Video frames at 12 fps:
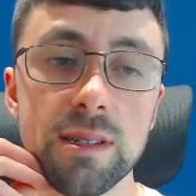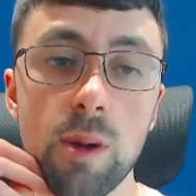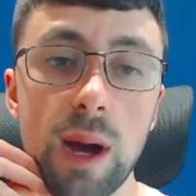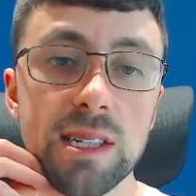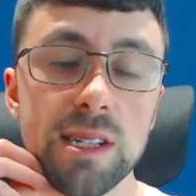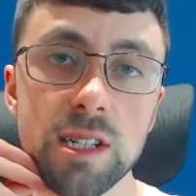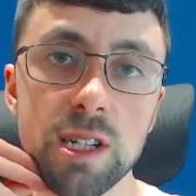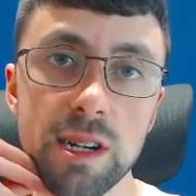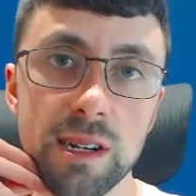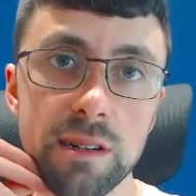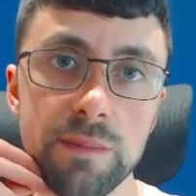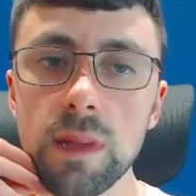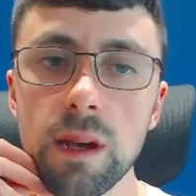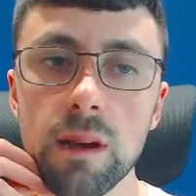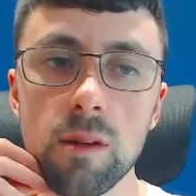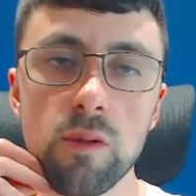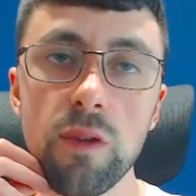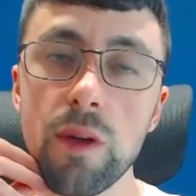So as an engineer,
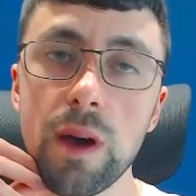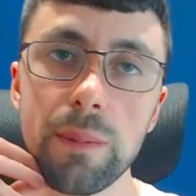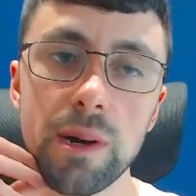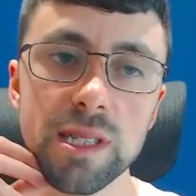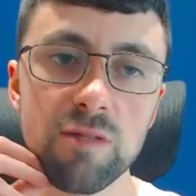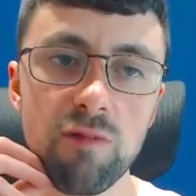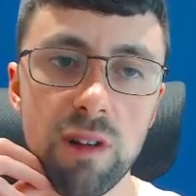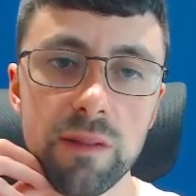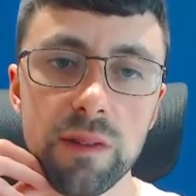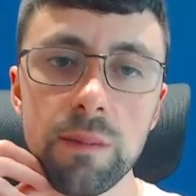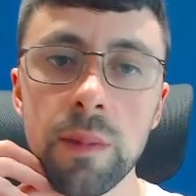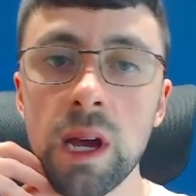although that part's irrelevant,